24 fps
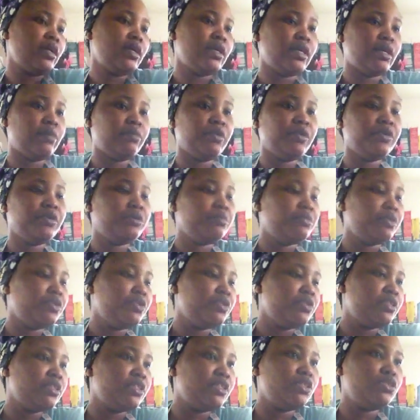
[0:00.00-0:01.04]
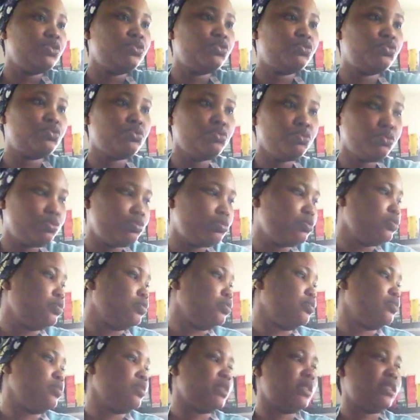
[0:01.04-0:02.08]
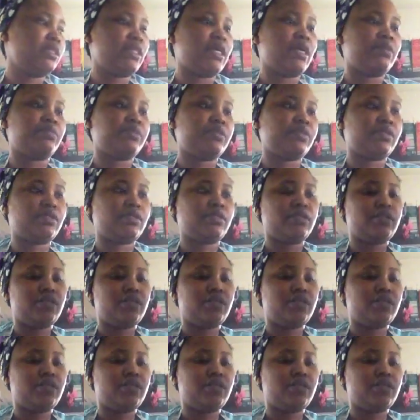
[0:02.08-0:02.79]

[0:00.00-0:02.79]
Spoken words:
I'm going to be using 2 snaps